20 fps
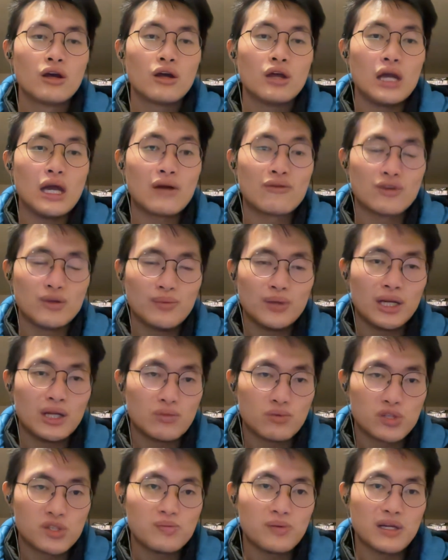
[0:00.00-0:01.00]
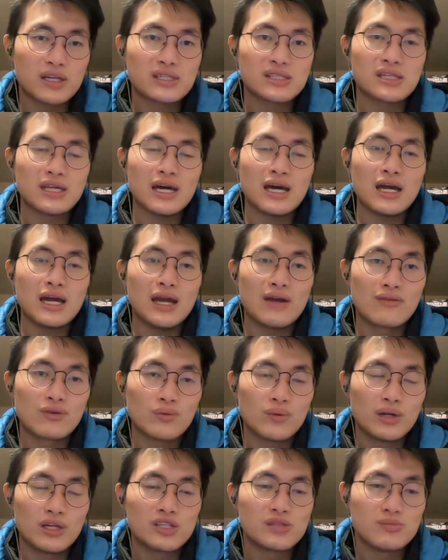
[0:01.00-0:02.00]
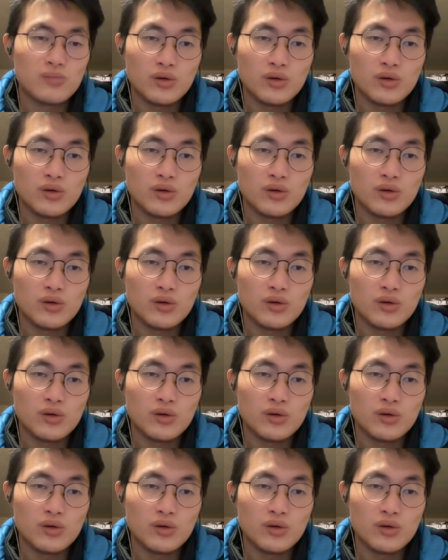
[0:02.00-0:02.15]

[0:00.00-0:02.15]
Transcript: Everybody respects that. Everyone is